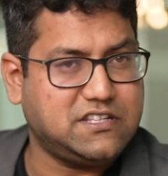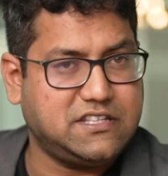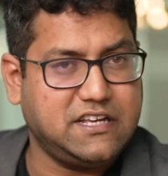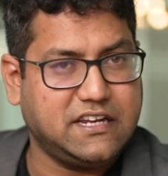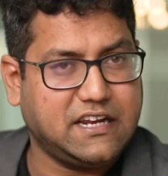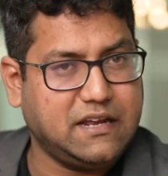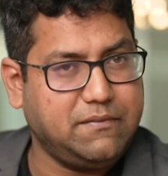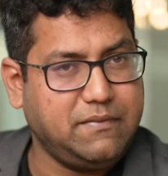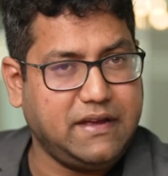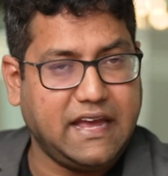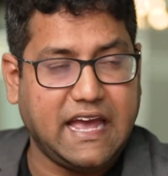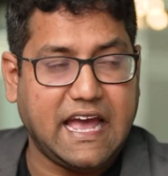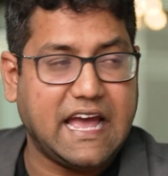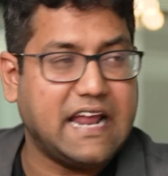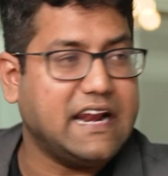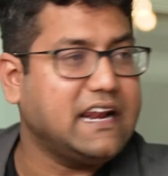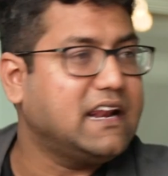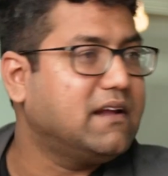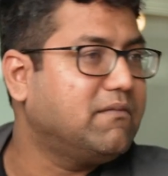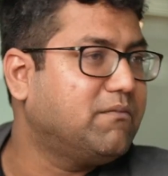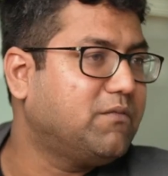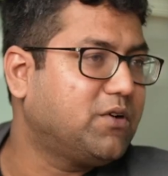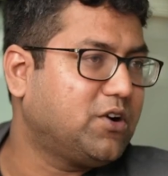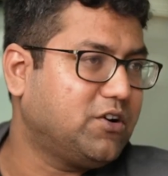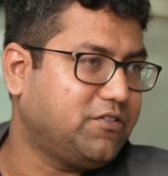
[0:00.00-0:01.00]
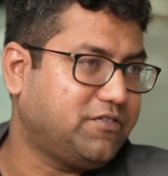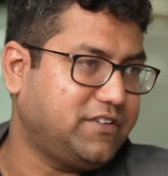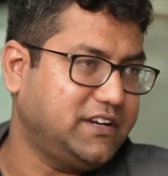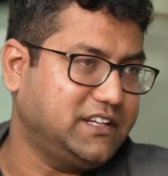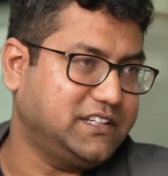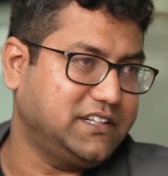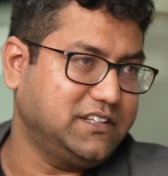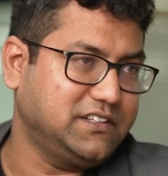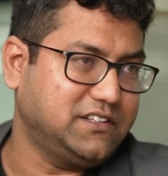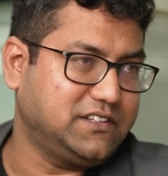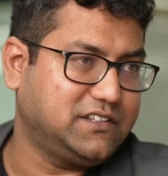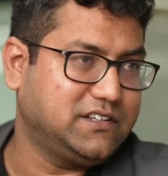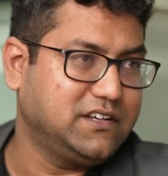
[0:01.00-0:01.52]
There can be n number of
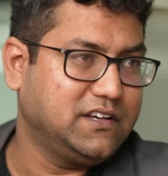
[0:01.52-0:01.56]
reasons.